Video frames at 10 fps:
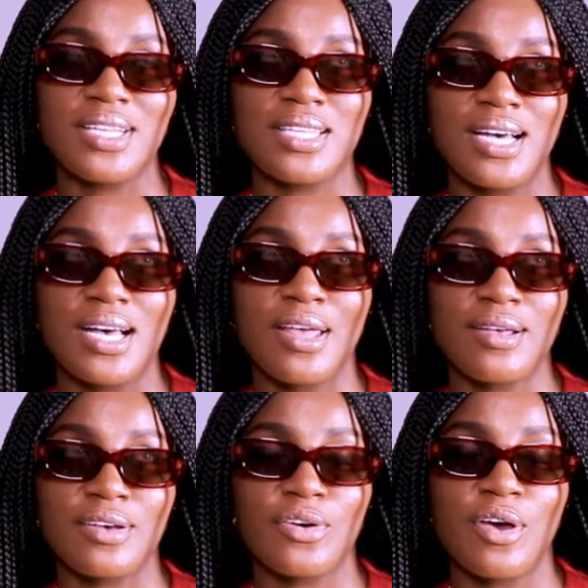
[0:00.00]
a
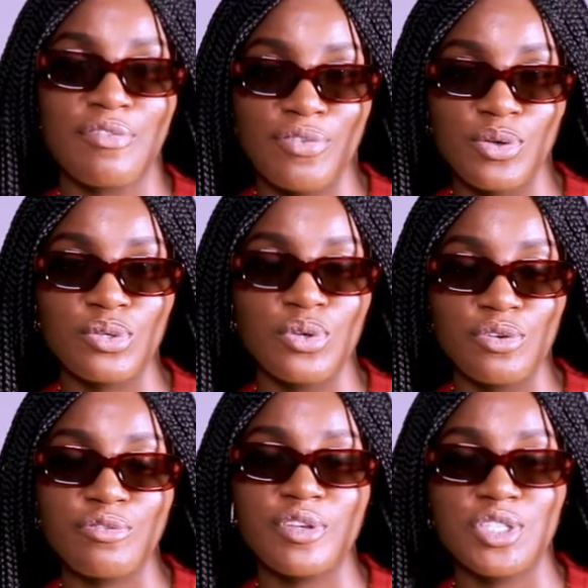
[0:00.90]
few good
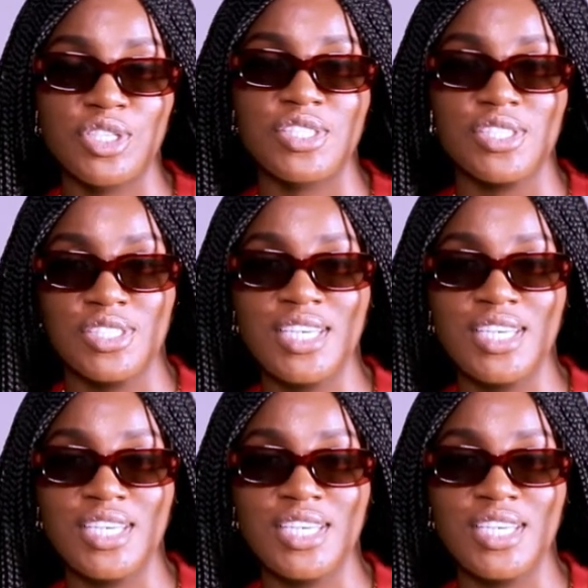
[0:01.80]
features.